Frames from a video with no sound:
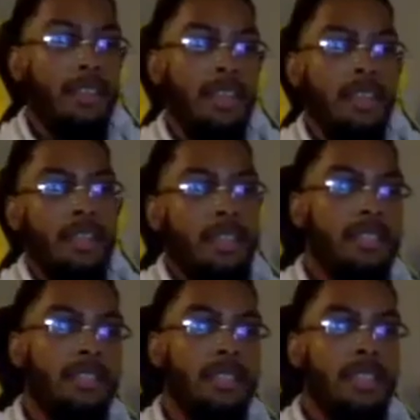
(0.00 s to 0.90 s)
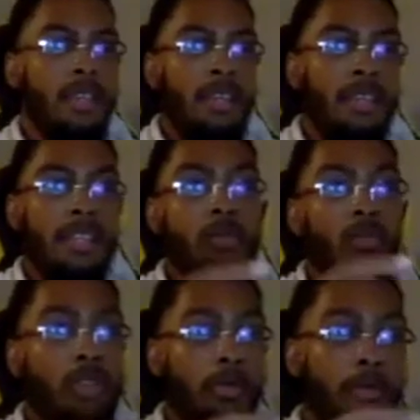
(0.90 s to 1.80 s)
and that's
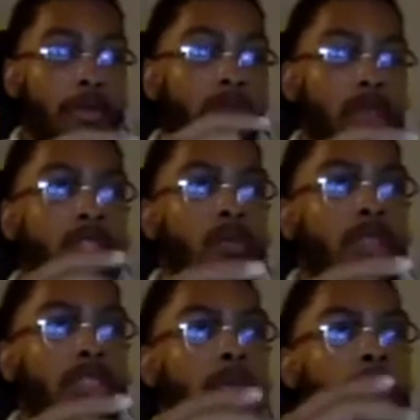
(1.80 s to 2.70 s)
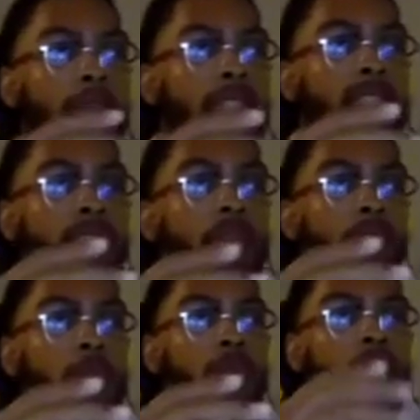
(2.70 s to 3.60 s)
what is the biggest
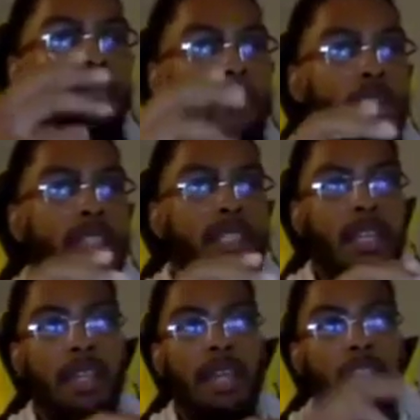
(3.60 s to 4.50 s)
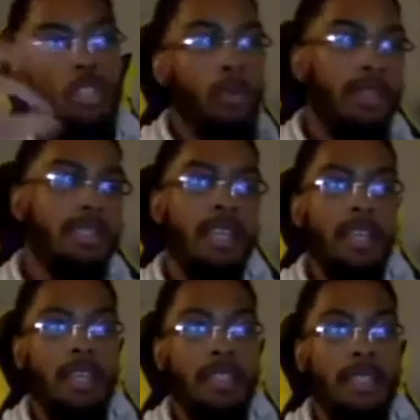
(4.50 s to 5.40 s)
difference between France and like USA
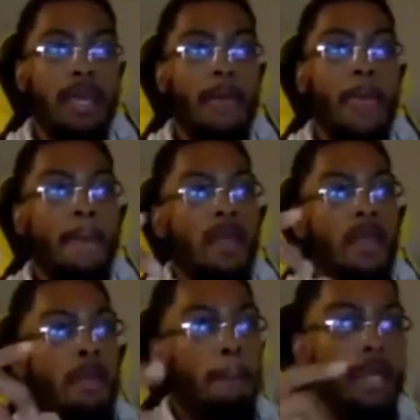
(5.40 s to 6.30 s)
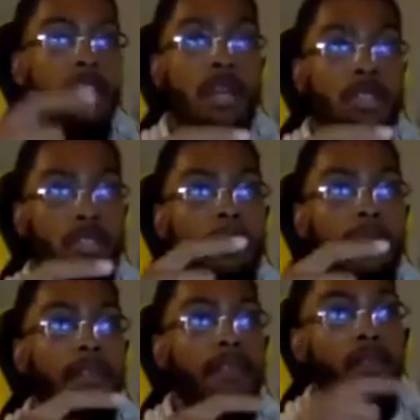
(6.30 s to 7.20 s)
is that because you
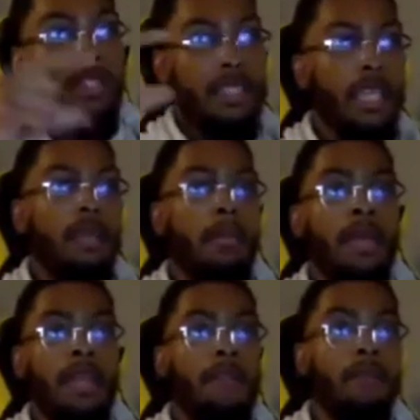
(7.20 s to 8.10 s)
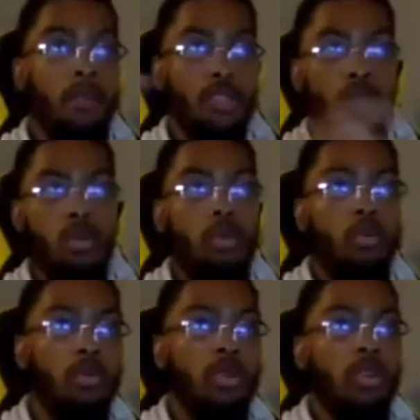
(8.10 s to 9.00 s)
play for a team and not for a school,
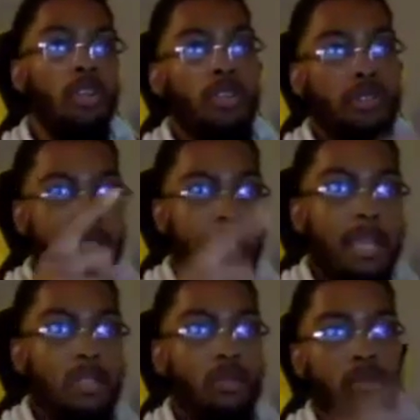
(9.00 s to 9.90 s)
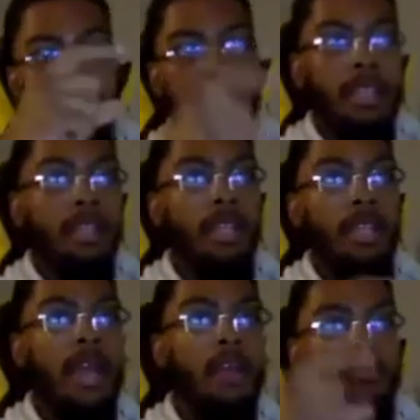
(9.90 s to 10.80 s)
your schedules they're
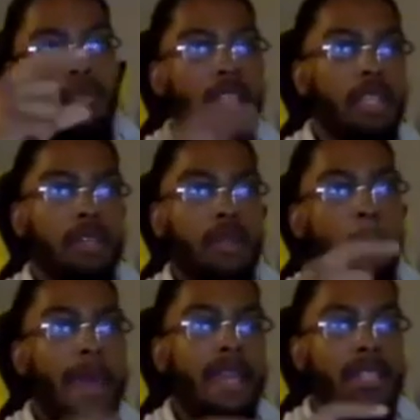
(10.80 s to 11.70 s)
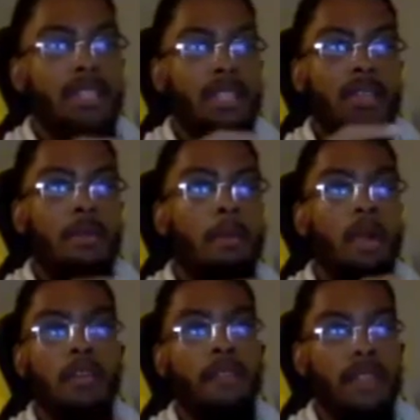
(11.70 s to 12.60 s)
not really gonna match
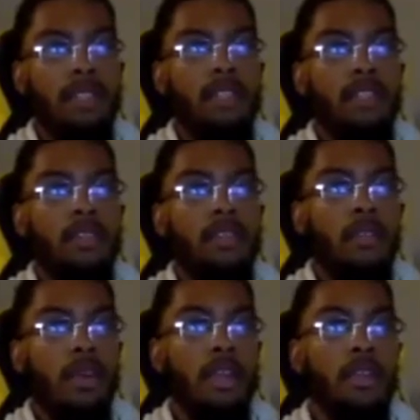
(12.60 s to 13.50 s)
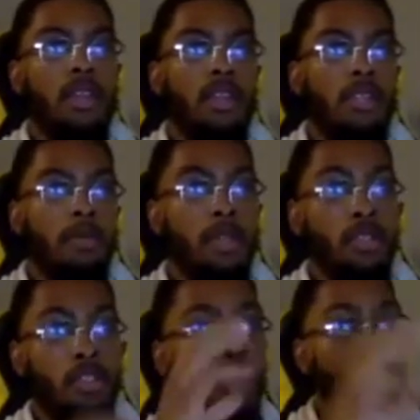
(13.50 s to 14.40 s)
perfectly, right?
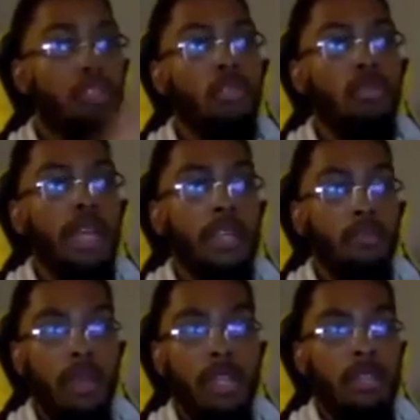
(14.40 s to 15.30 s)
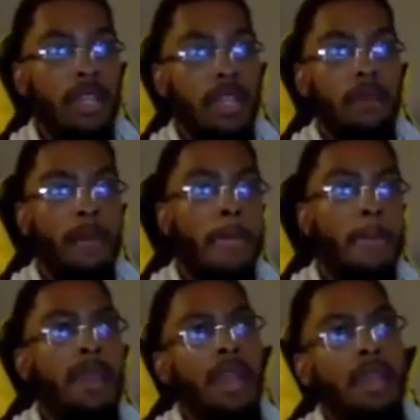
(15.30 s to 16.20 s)
Because you go to school like a regular kid,
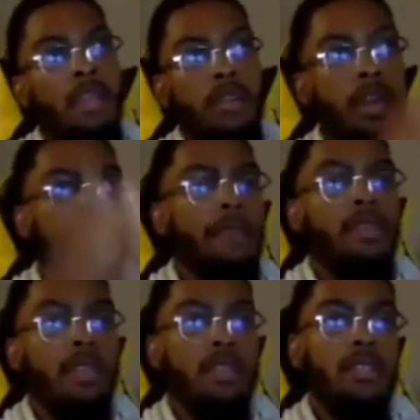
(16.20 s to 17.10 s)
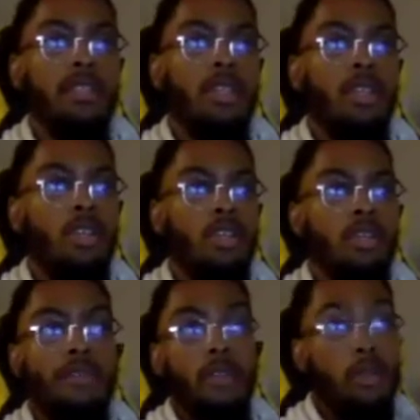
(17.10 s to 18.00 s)
and then right after this,
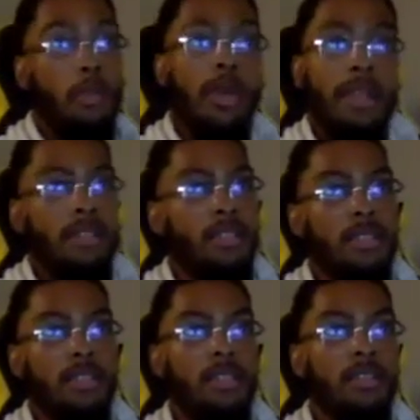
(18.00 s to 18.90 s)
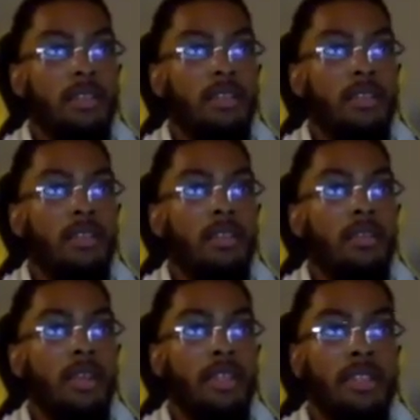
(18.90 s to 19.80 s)
you have to go to practice,
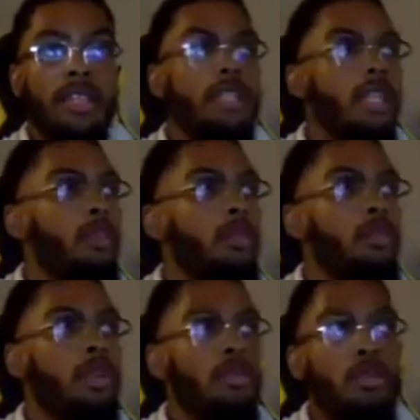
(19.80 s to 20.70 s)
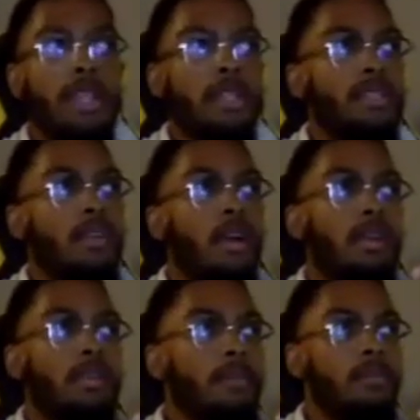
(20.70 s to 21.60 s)
right? So let's say you can
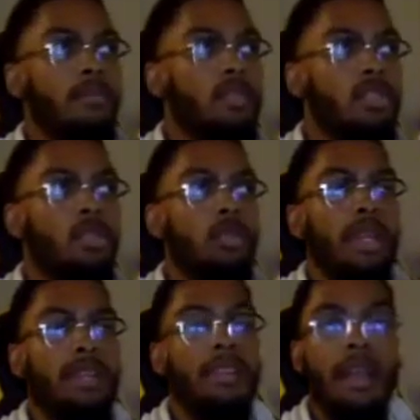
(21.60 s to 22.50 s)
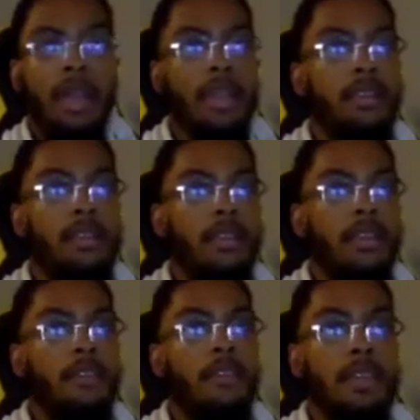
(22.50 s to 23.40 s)
start school at 9,
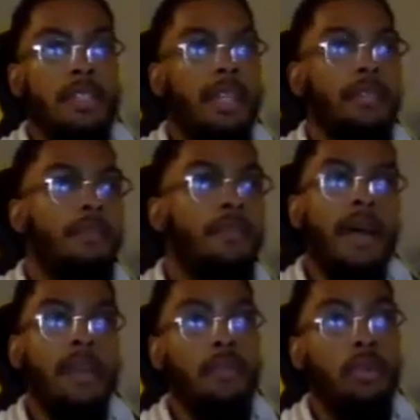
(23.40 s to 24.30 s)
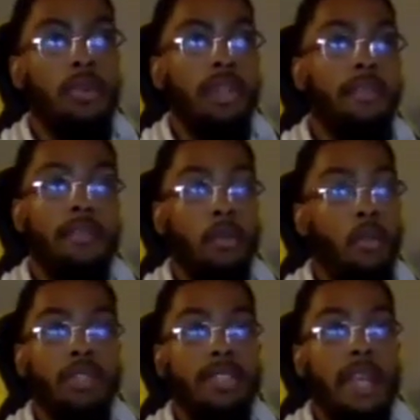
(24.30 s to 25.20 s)
finish at 5, or even
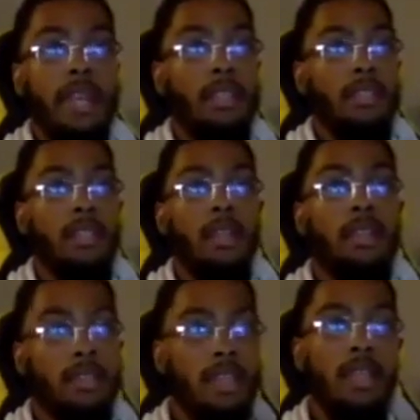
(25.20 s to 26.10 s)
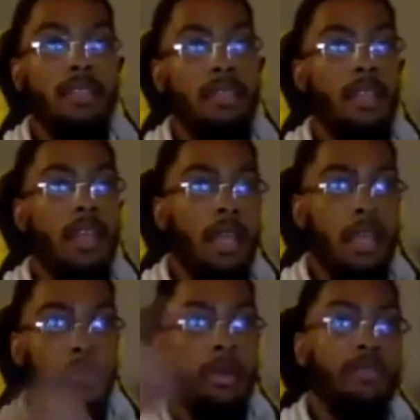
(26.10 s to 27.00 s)
worst case 6, and
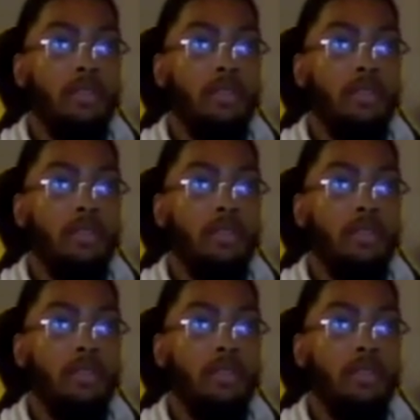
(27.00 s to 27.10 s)
then you have to